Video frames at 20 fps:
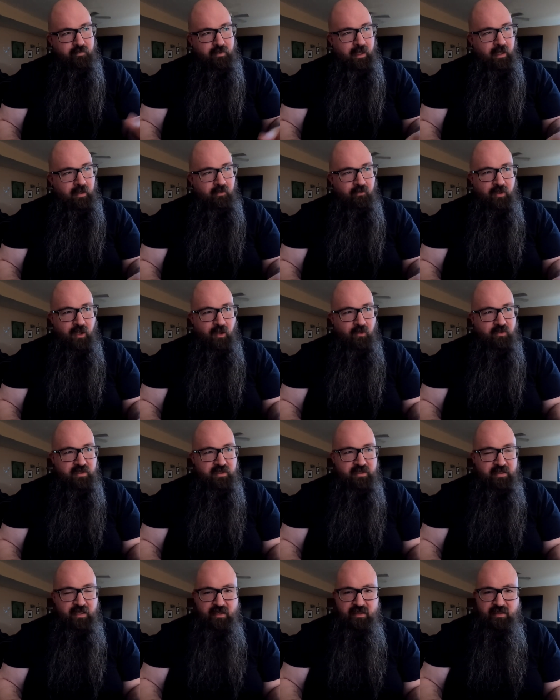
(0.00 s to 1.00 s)
I don't know,
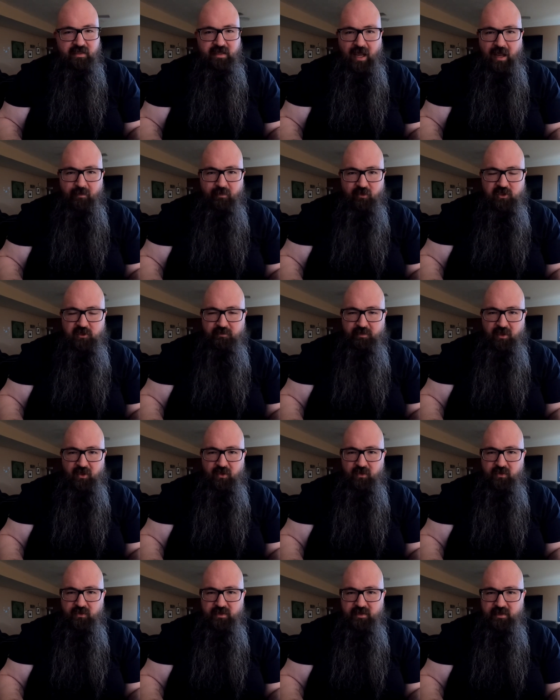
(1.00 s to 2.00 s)
six
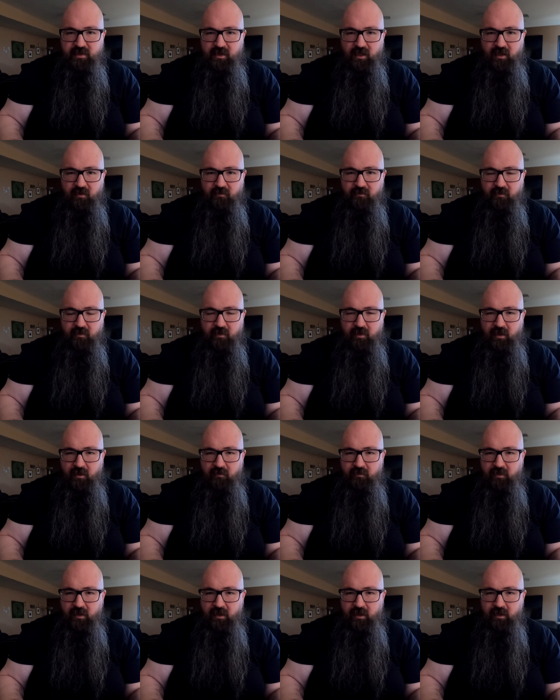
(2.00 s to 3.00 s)
tablespoons of,
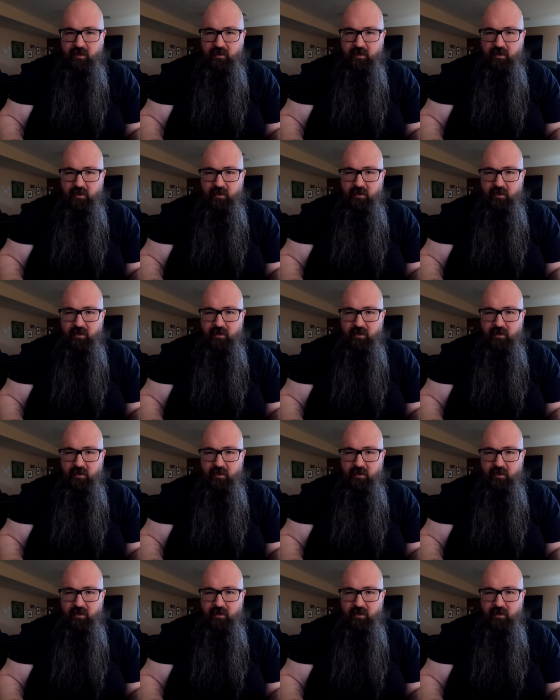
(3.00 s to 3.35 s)
of, uh,